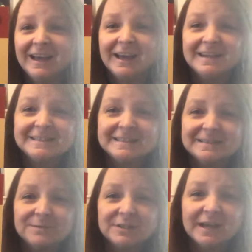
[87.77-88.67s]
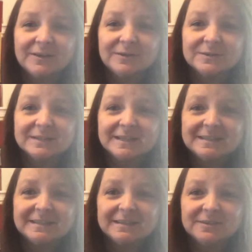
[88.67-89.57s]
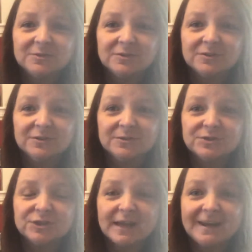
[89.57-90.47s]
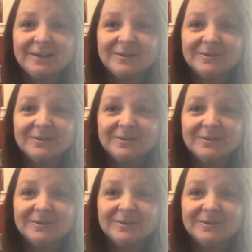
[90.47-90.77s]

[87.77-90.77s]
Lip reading: I see some shadows. I see the little girl's shadow.